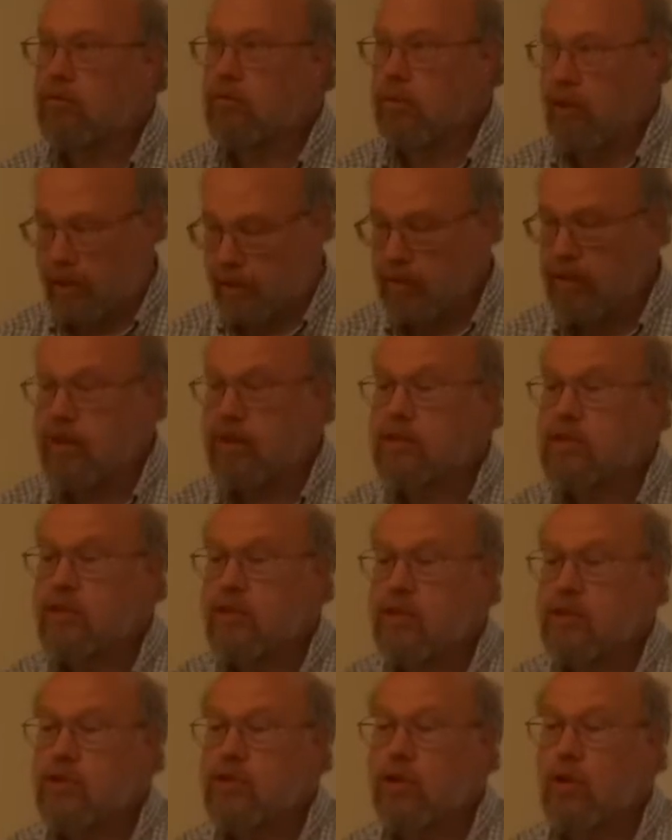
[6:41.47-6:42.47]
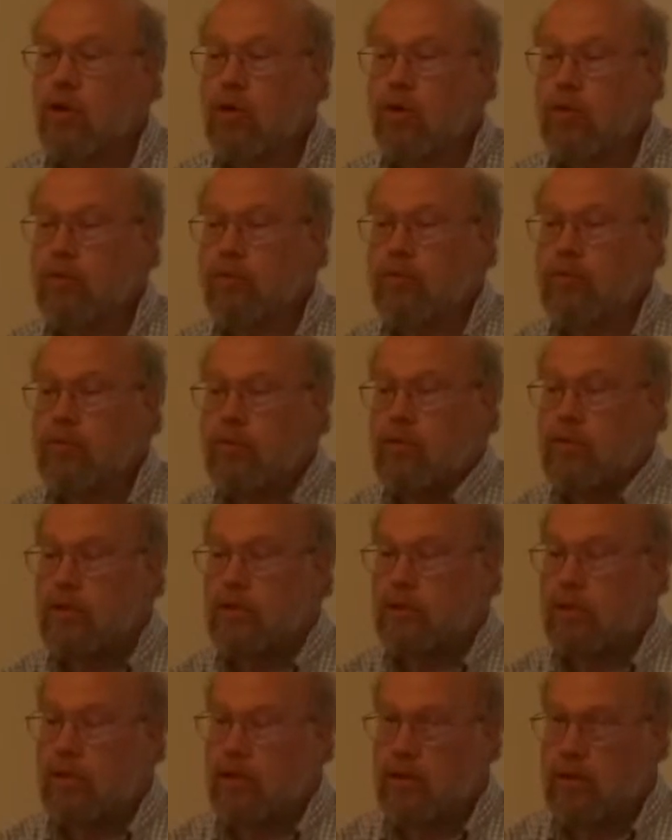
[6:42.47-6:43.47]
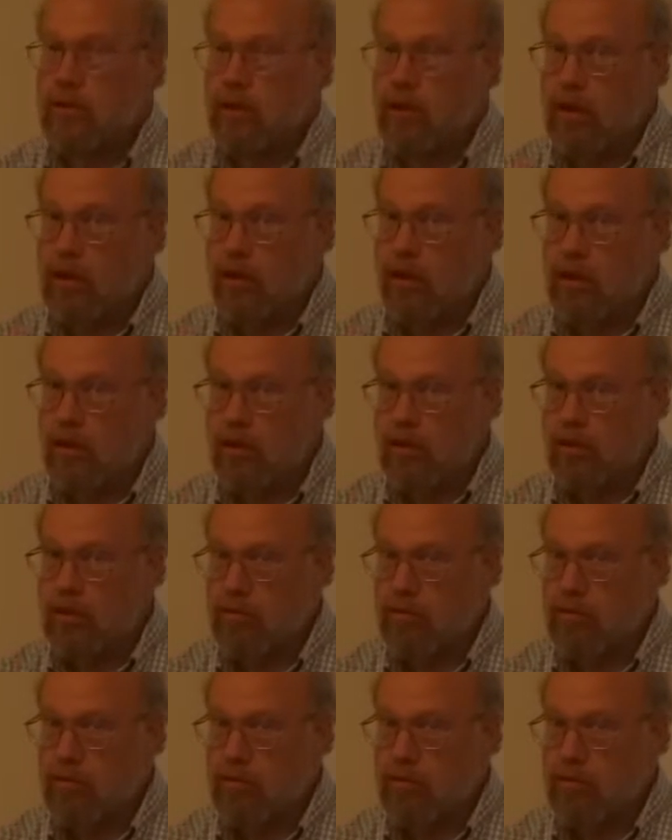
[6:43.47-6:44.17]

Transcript: Right, yes. So, uh,